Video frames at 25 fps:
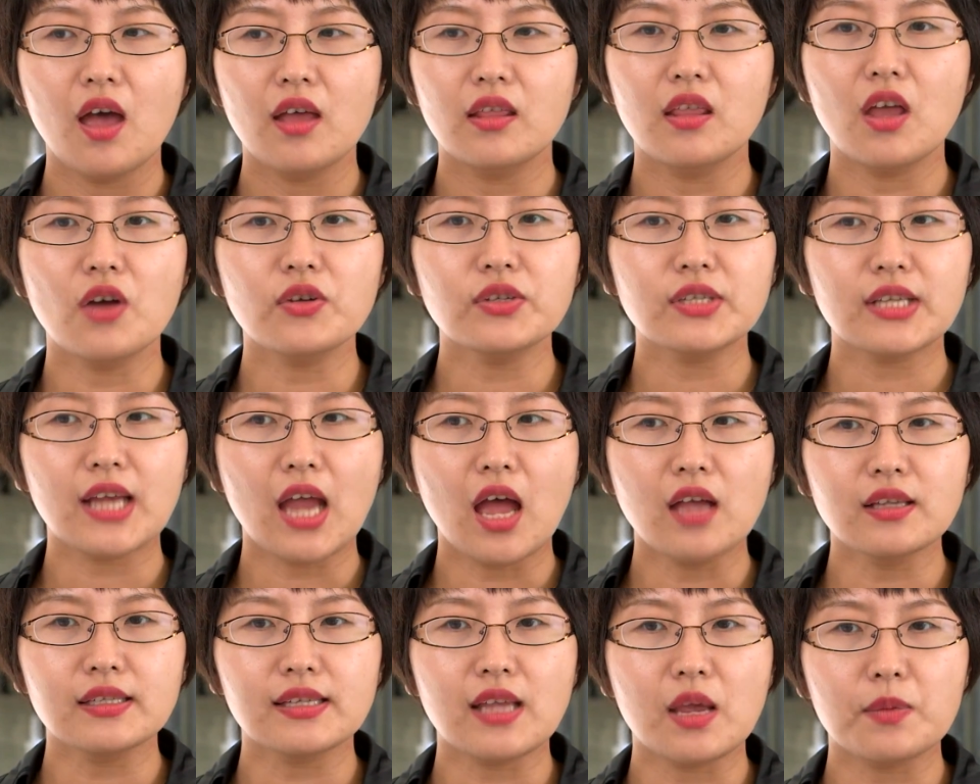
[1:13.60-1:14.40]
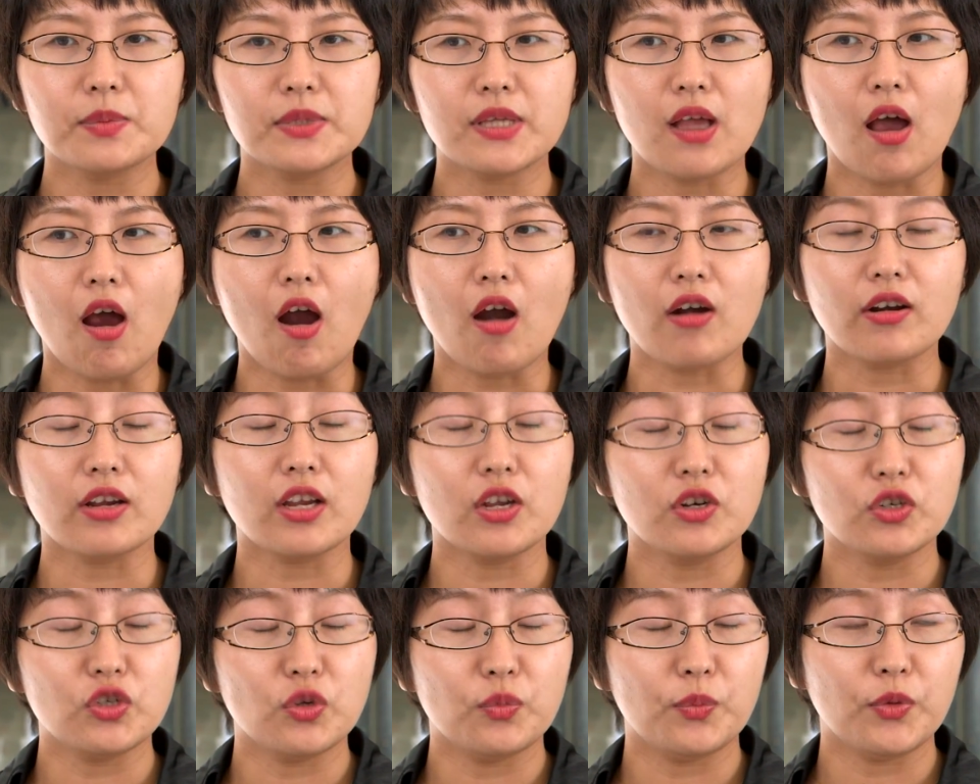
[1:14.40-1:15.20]
Those concepts are
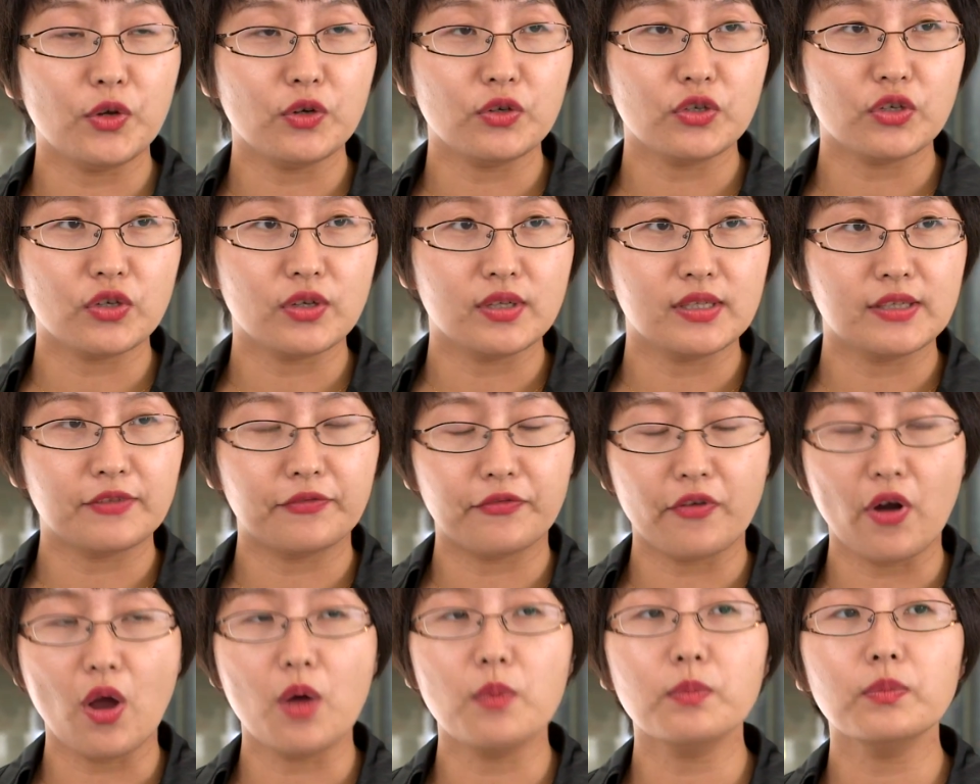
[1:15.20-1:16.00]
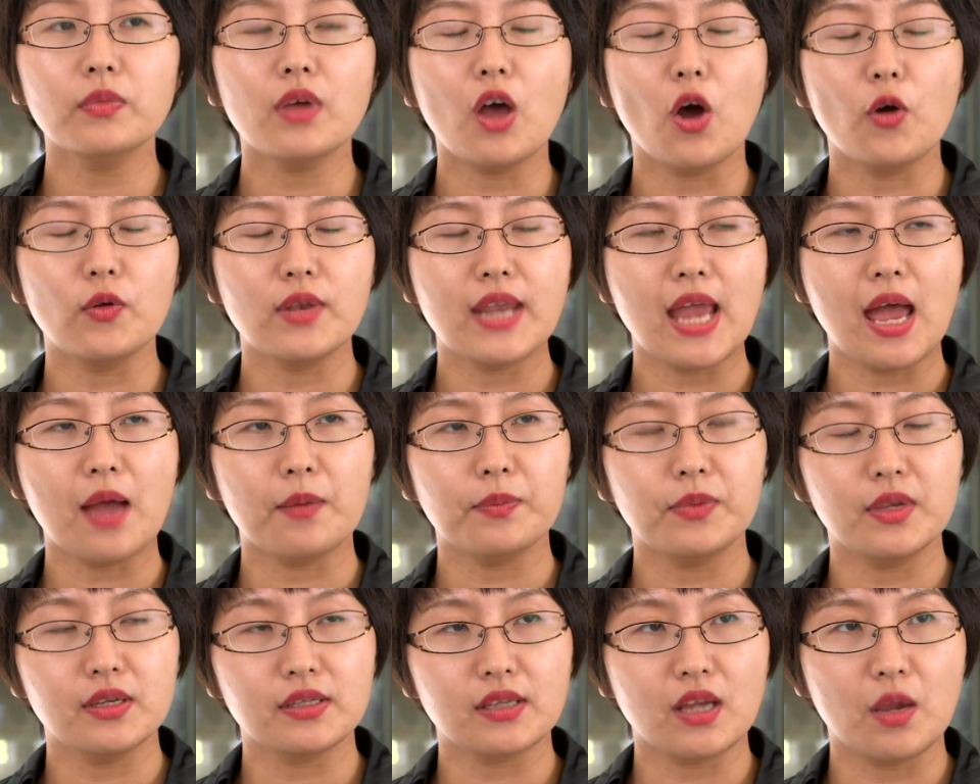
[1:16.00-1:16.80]
contributions from
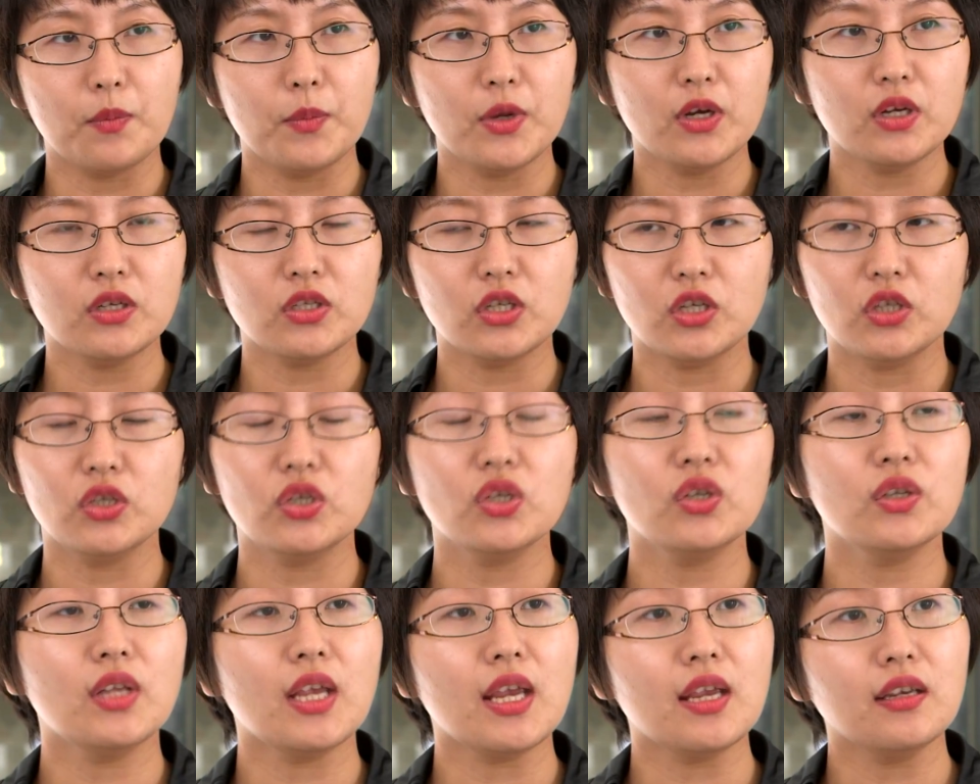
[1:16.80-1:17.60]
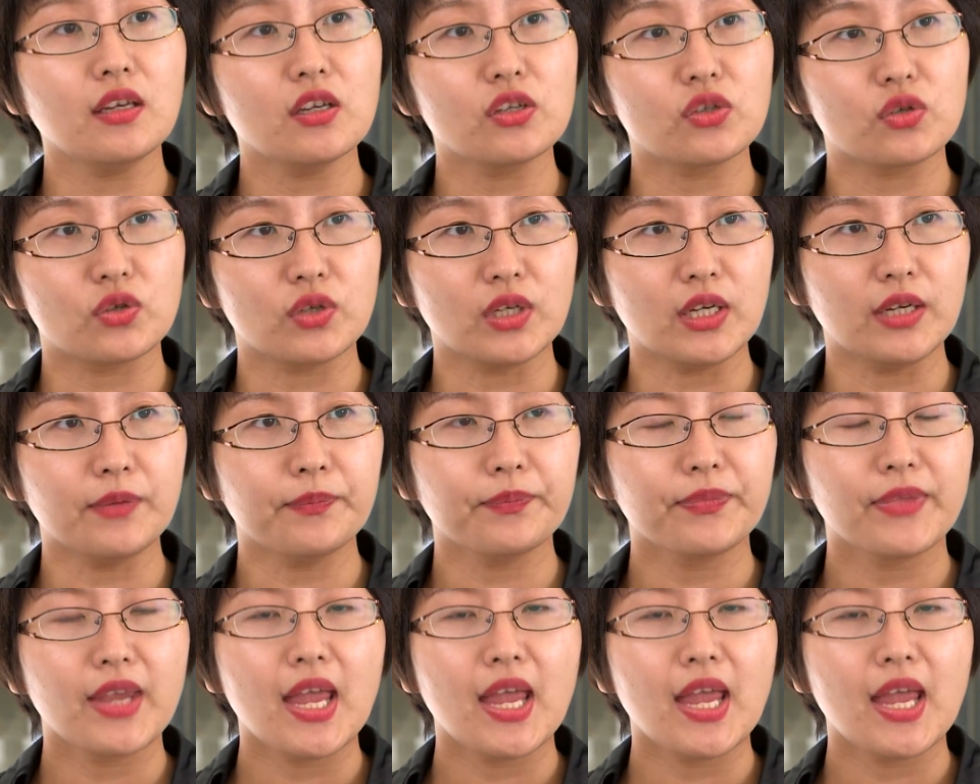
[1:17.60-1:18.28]
ONAP, this community, to the industry.